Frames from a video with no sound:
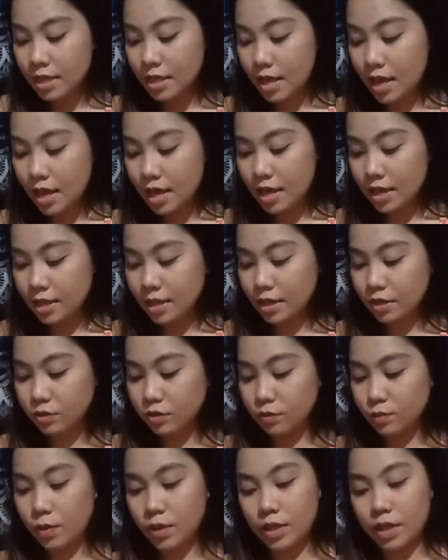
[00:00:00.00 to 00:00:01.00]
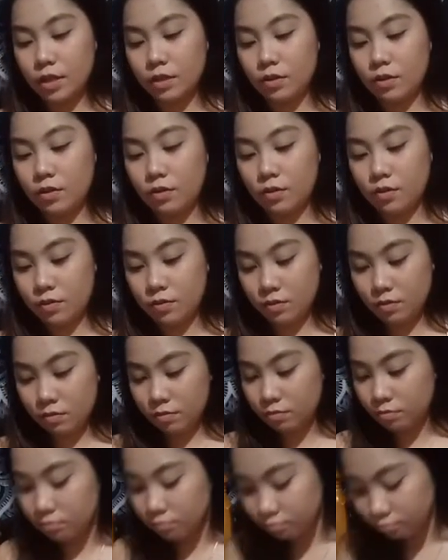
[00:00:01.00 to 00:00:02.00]
Then, next one, ito.
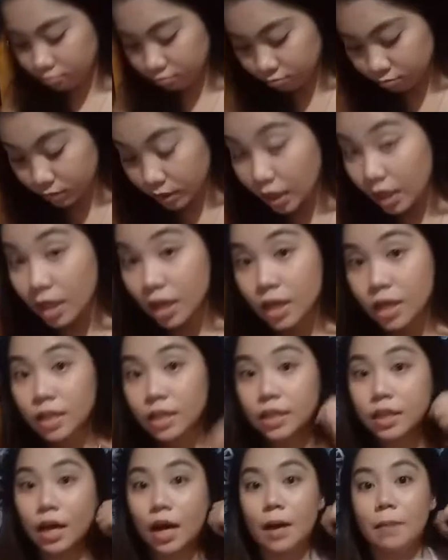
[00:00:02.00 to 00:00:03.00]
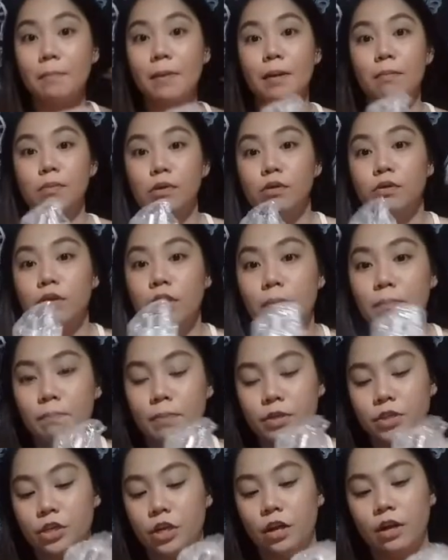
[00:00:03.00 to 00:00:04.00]
Naka-bubble wrap
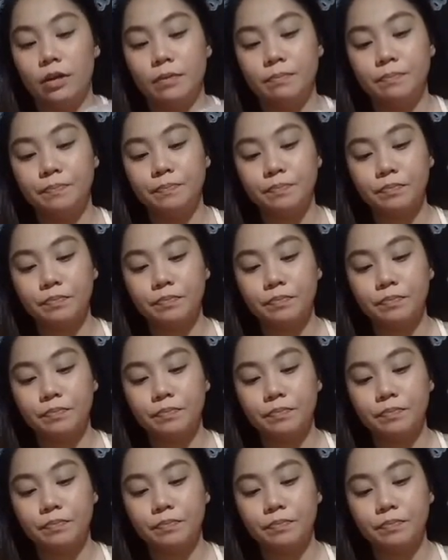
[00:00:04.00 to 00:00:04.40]
pa siya.